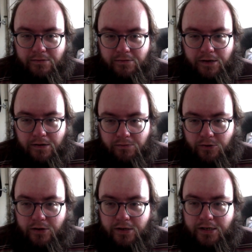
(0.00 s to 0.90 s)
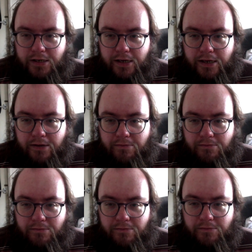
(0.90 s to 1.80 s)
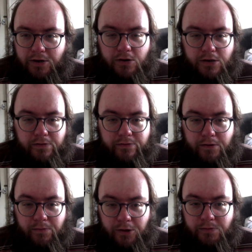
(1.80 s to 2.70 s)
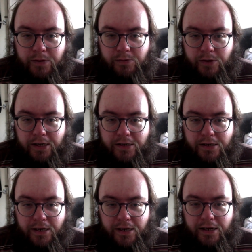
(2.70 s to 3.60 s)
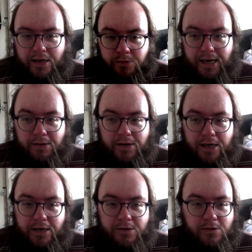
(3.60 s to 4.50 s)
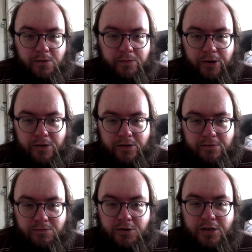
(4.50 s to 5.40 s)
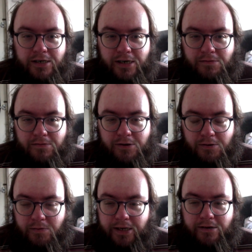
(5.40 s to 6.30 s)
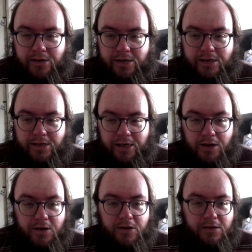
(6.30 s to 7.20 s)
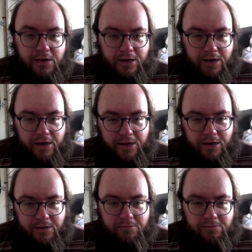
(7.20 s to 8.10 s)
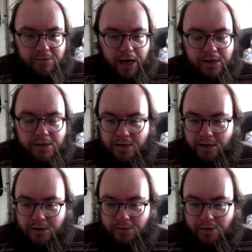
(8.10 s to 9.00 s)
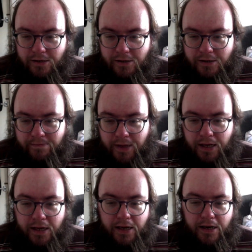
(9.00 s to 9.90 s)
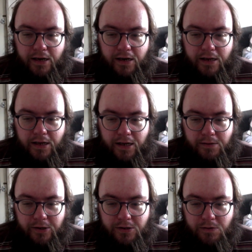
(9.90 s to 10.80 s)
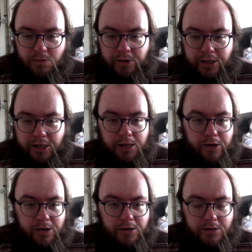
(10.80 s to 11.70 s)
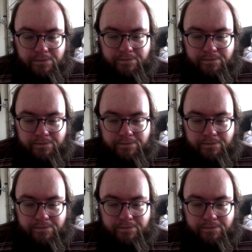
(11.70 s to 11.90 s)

I'm right to say, regarded by most people as now an integral part of Roy's channel, so it'll be interesting to see her answers to these questions. The next person would be Jenni Parks.